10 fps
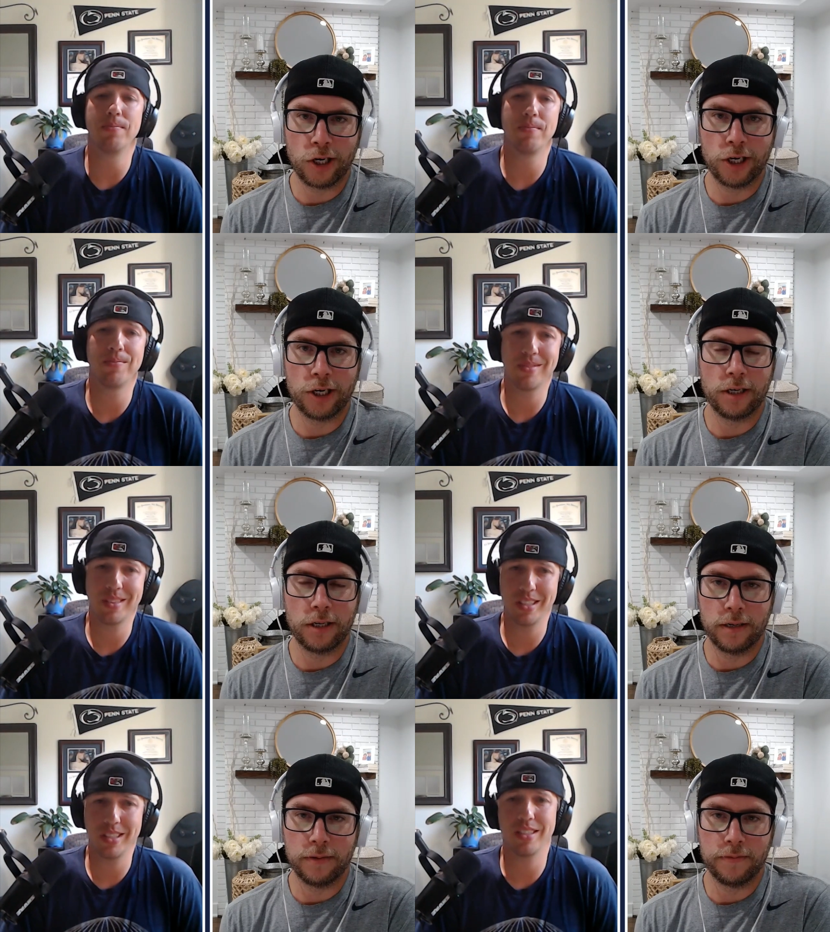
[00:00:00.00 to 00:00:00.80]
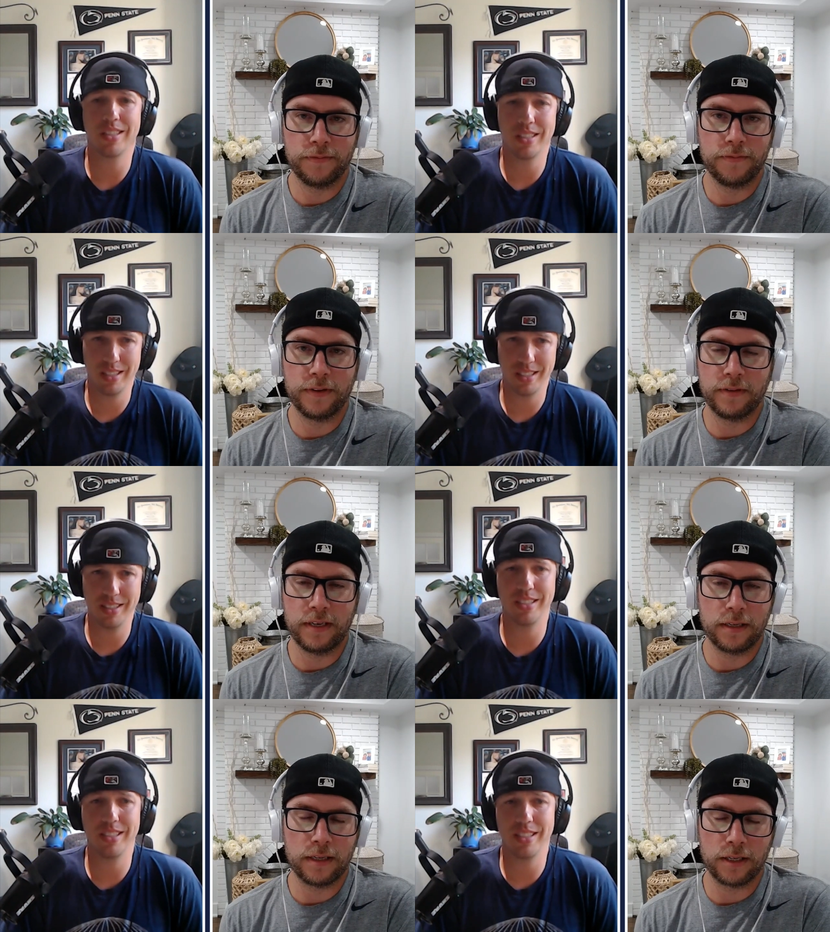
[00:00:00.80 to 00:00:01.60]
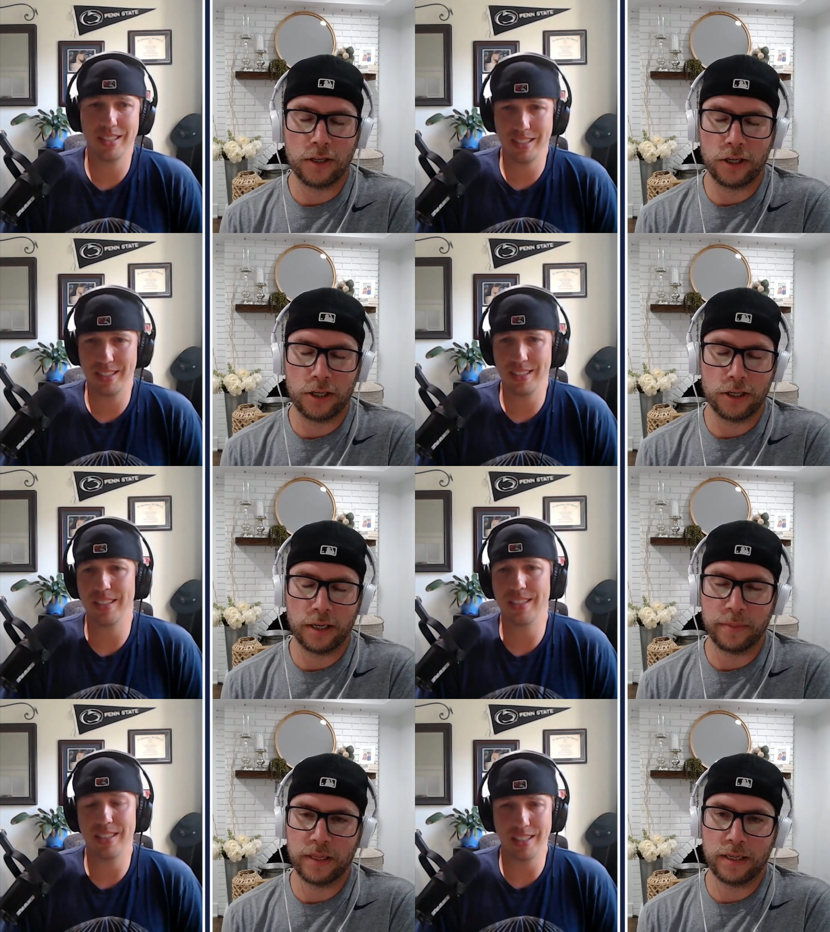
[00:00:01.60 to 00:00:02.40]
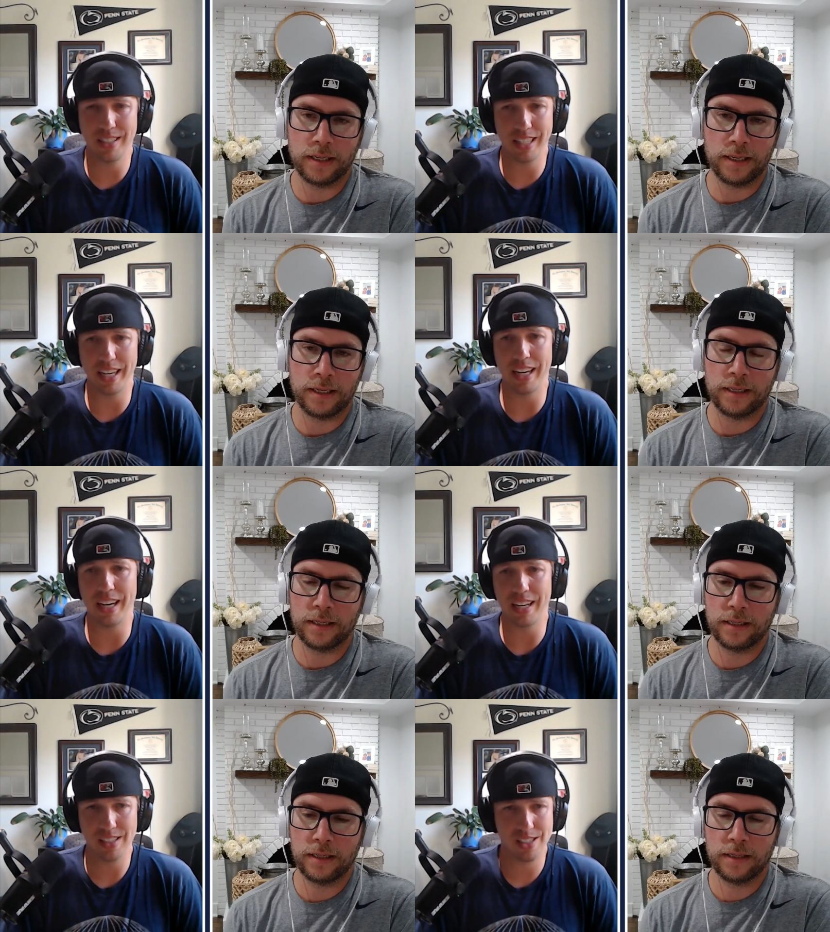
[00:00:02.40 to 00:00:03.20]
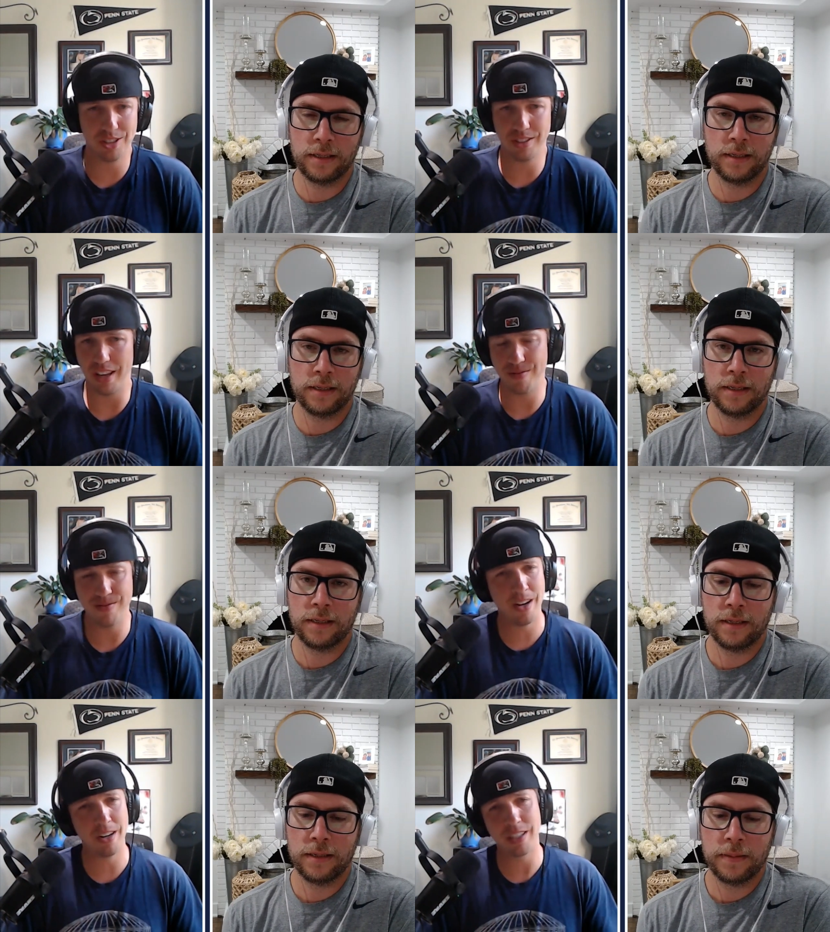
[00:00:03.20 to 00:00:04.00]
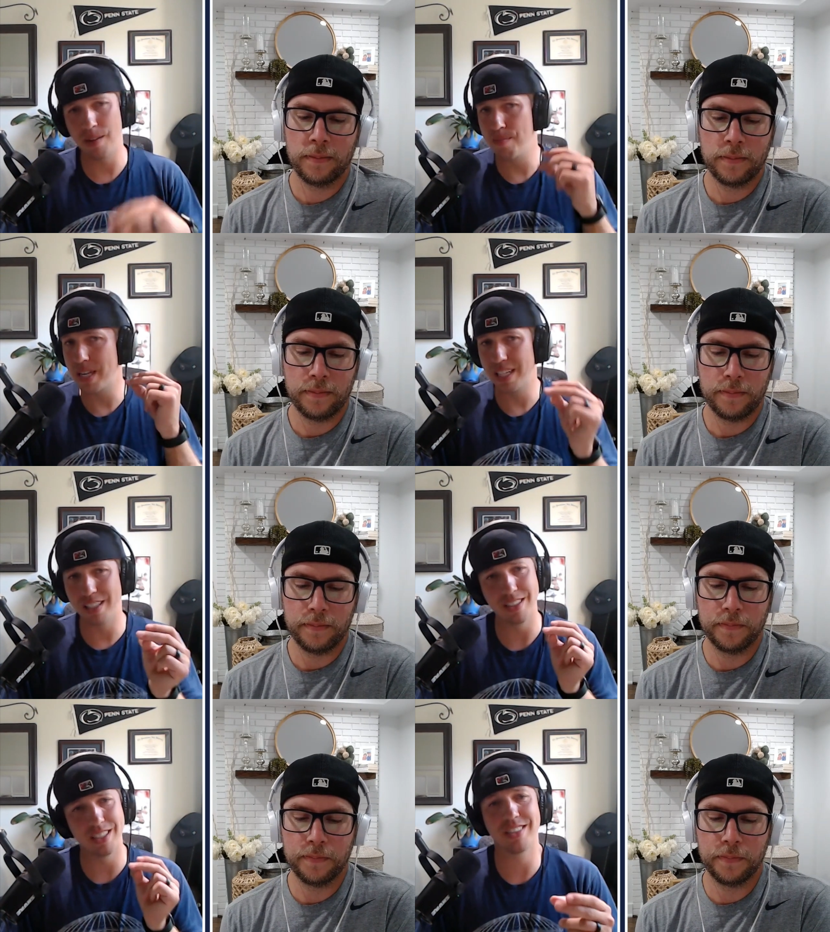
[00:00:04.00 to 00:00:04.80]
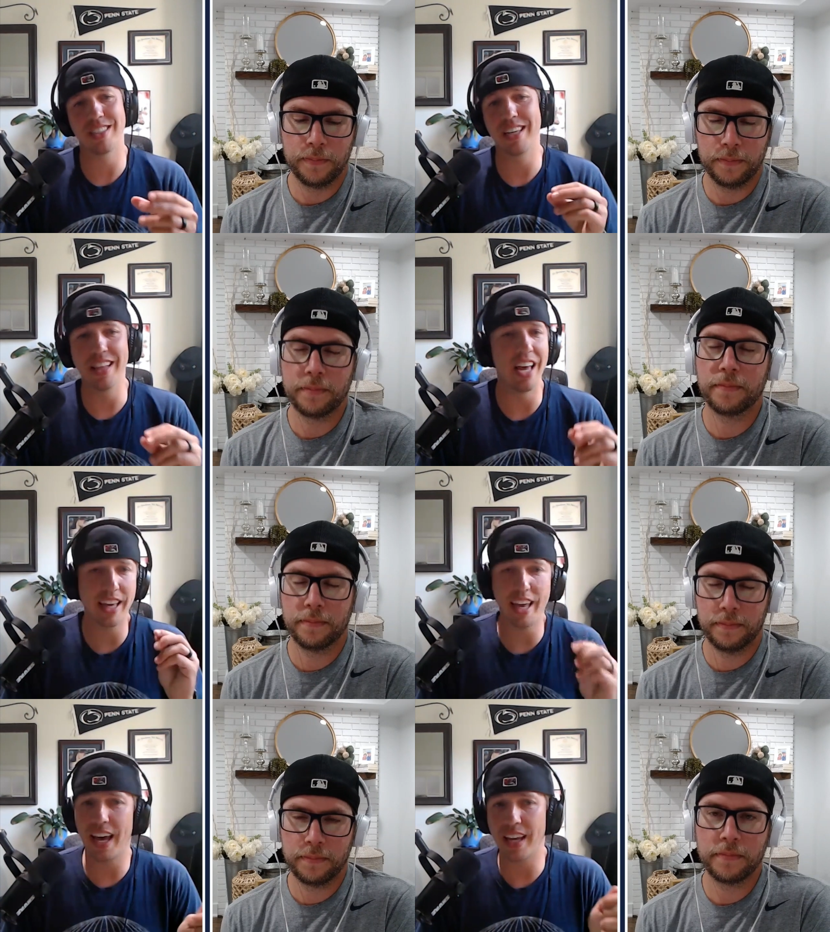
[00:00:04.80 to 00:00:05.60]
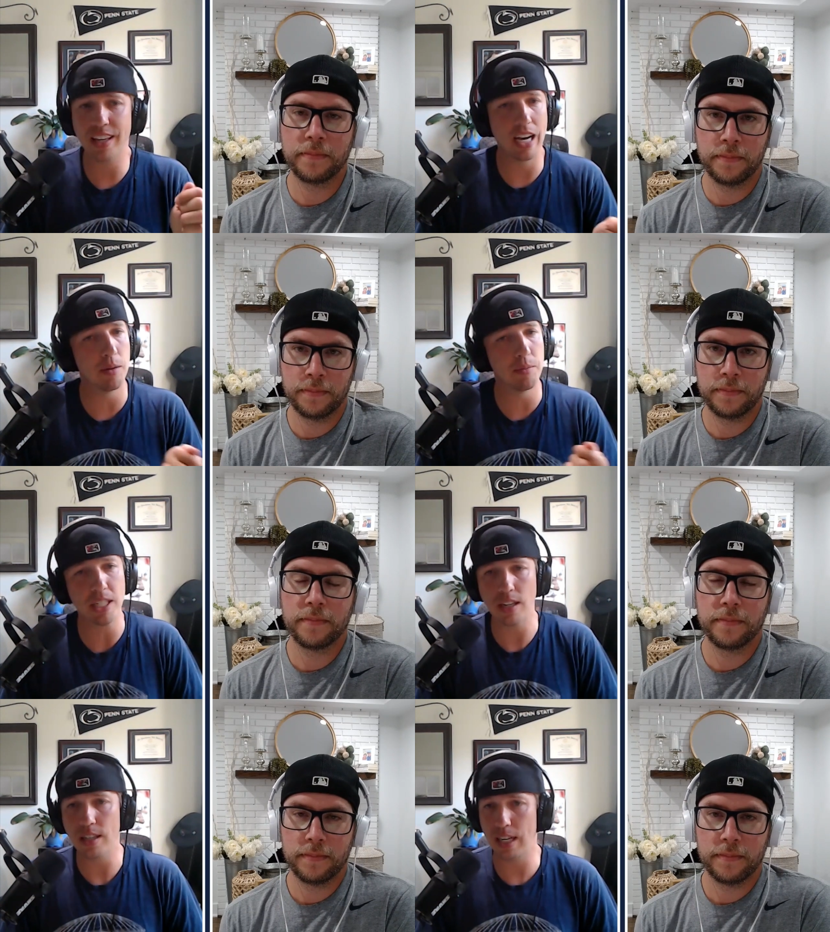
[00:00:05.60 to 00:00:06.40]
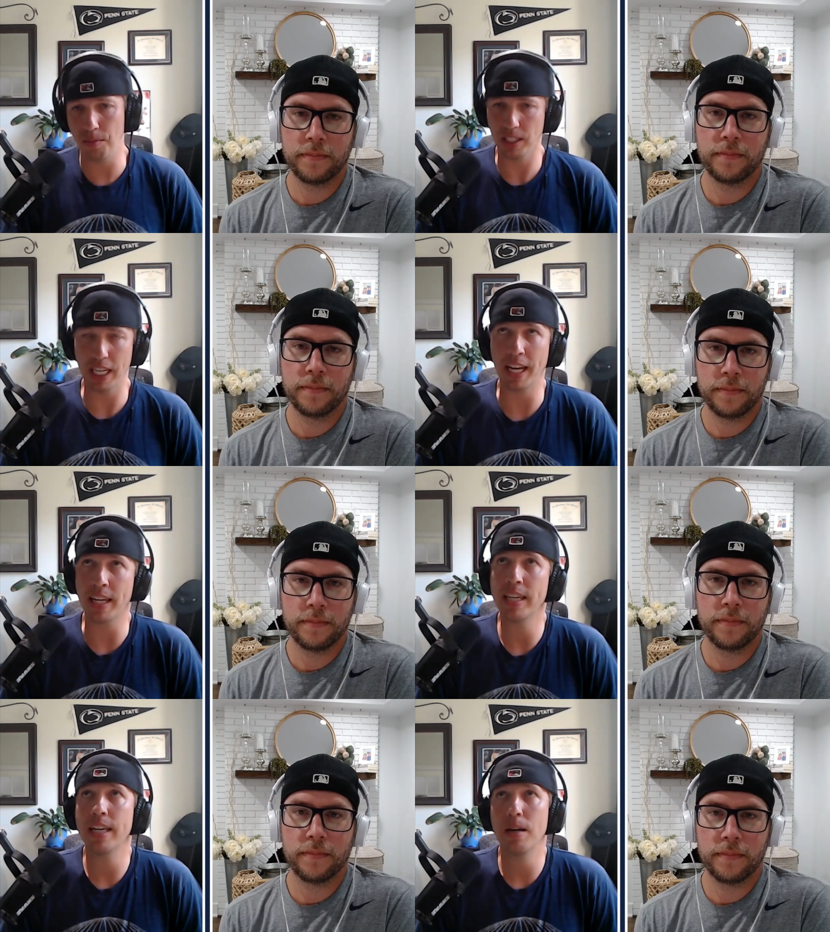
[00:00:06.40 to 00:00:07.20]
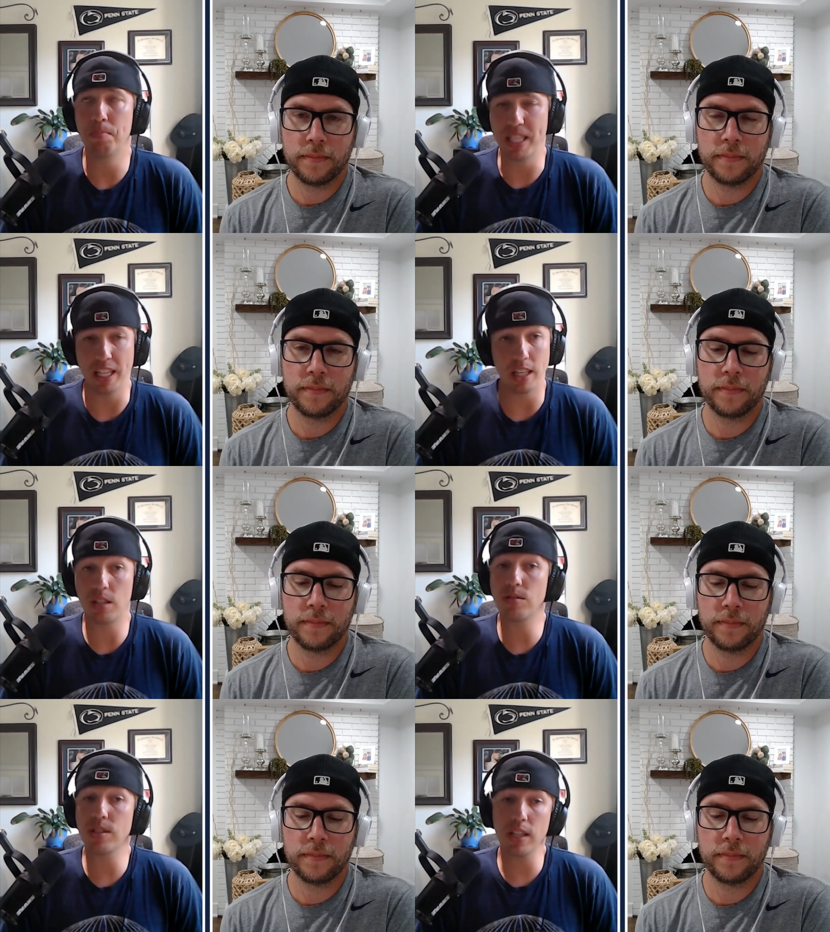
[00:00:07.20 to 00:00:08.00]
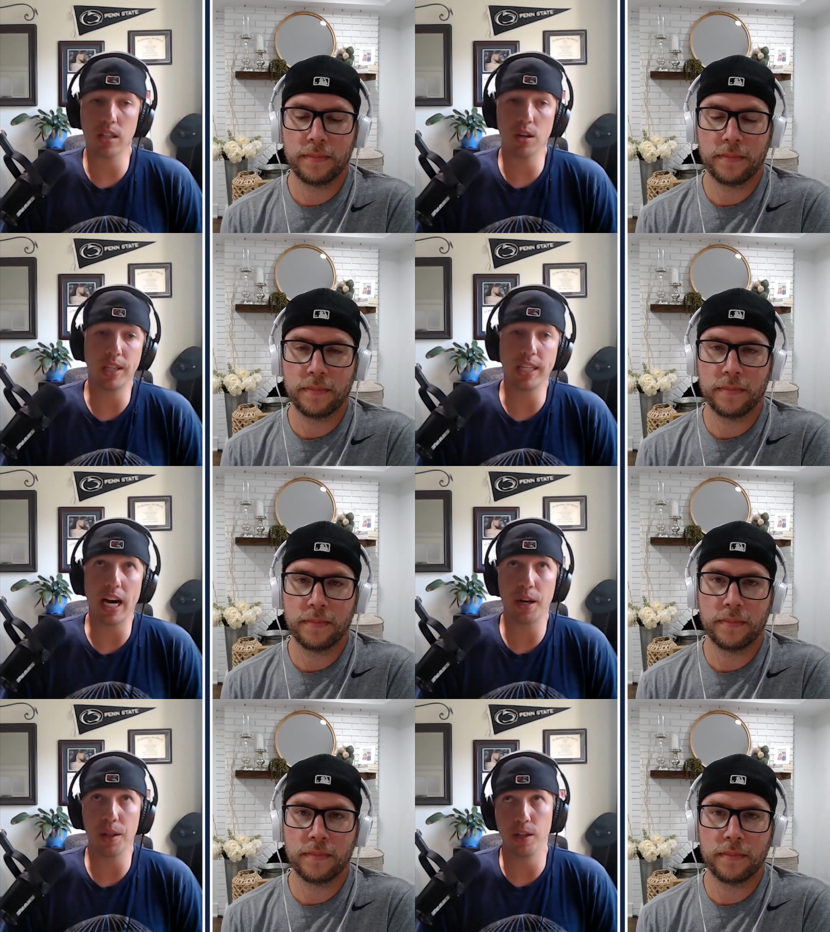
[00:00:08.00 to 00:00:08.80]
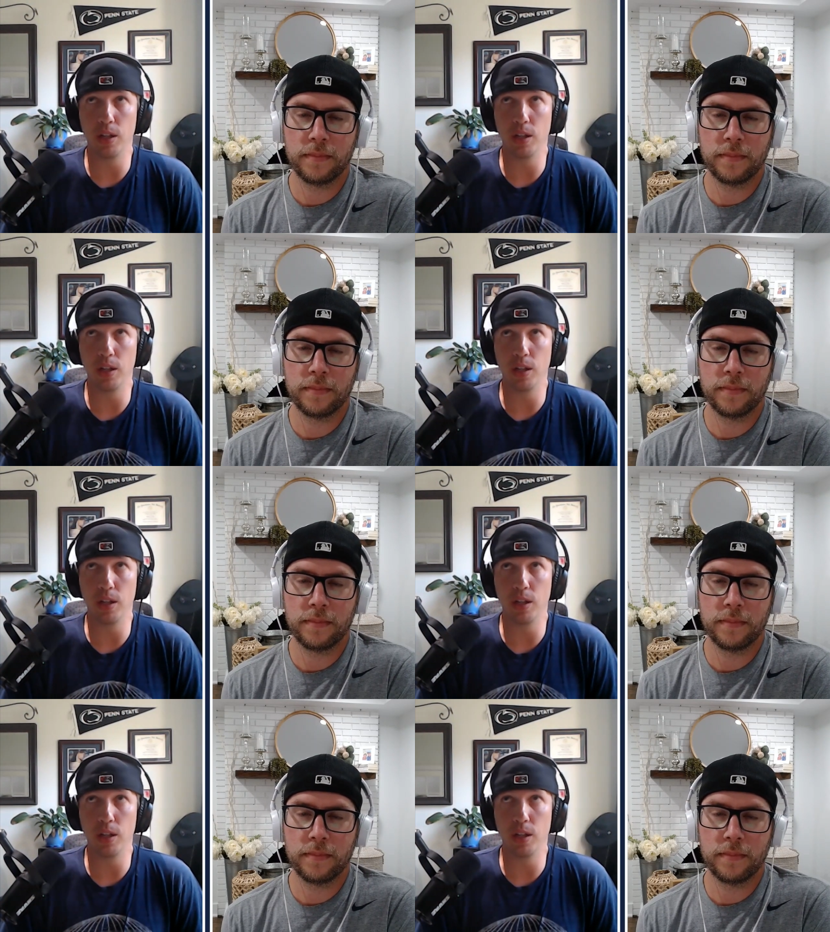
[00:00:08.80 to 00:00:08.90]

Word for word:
Speaker 1: um, yarder and a 56 yarder or something like that. Yeah.
Speaker 2: Just like very immediately said like, "Hey, I'm here. I'm the guy." But then like you said, you know, he got a